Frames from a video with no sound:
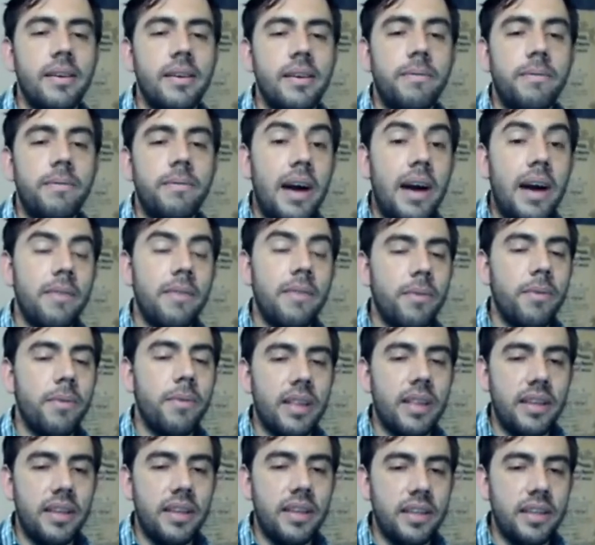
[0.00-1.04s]
fight for the
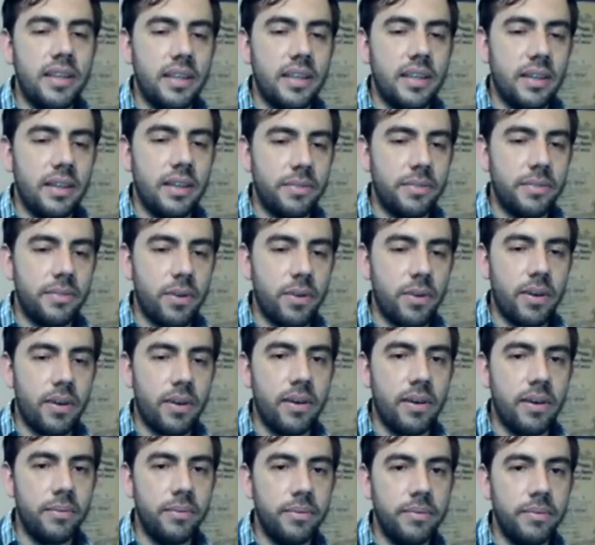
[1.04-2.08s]
initiative
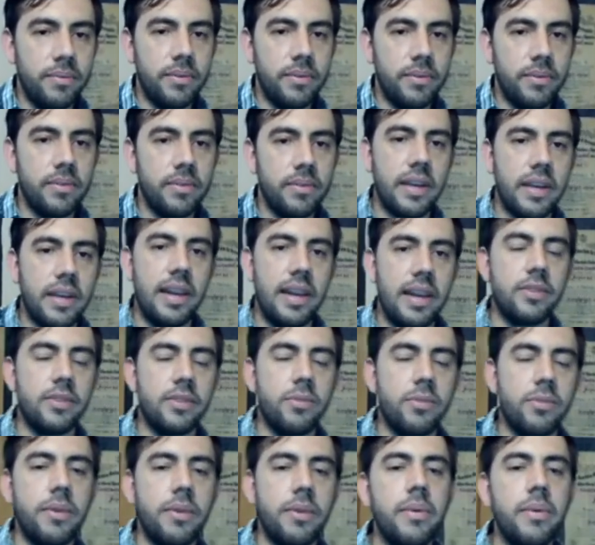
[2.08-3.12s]
somehow. Okay, let's
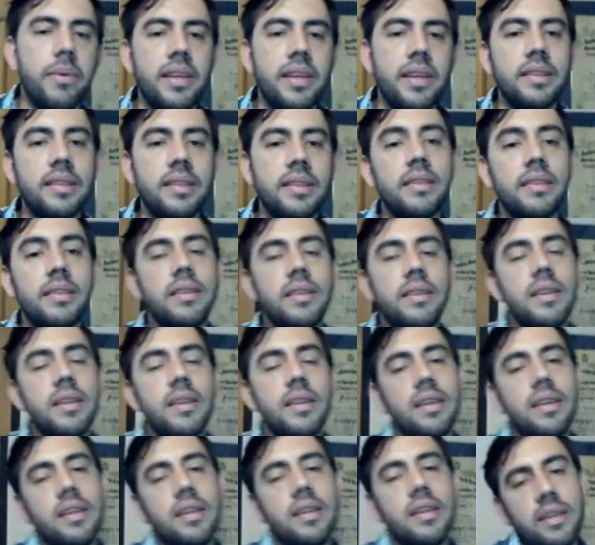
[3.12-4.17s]
trade queens.
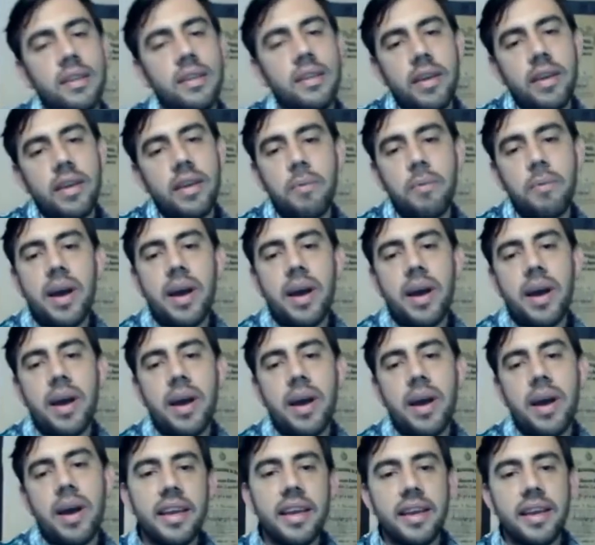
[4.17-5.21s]
Okay, we are in the
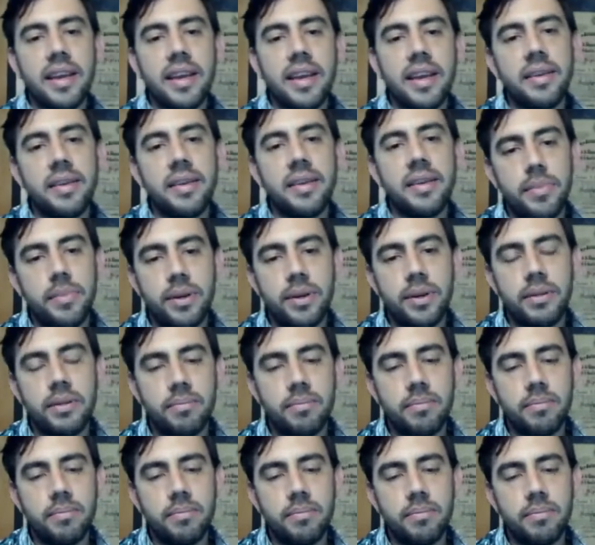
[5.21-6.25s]
endgame, but
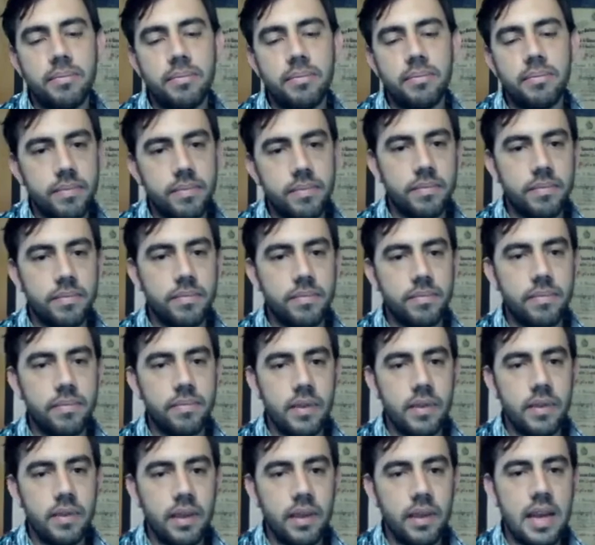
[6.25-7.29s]

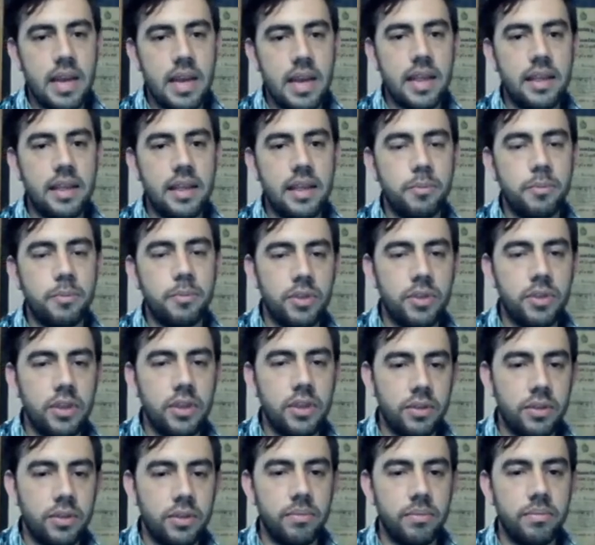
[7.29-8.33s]
yeah, this
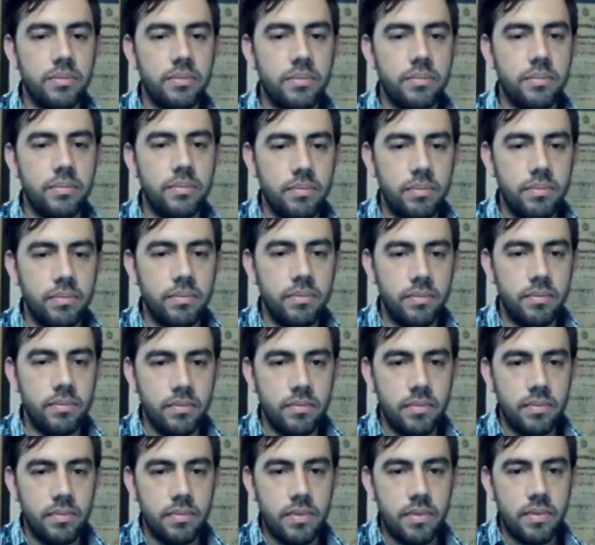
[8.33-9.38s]
position,
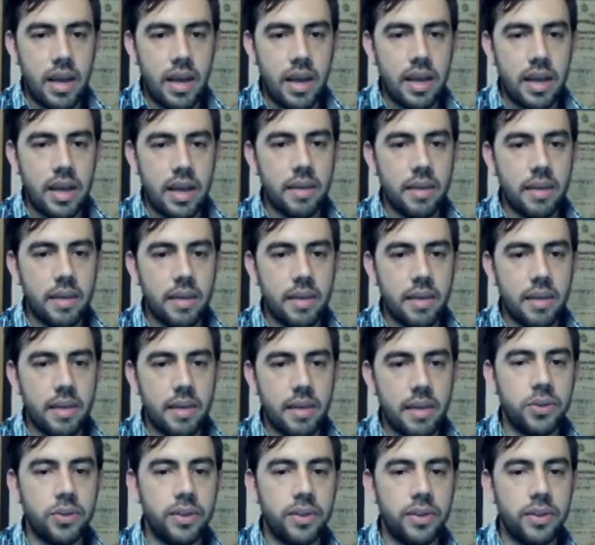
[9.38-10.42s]
I can put
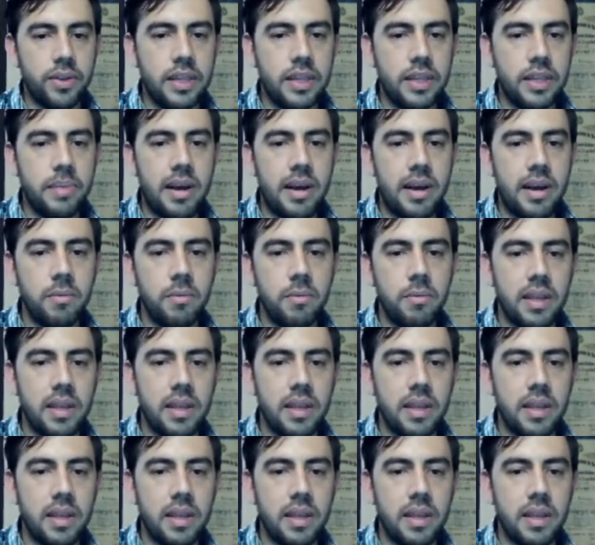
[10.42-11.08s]
pressure in this pawn with a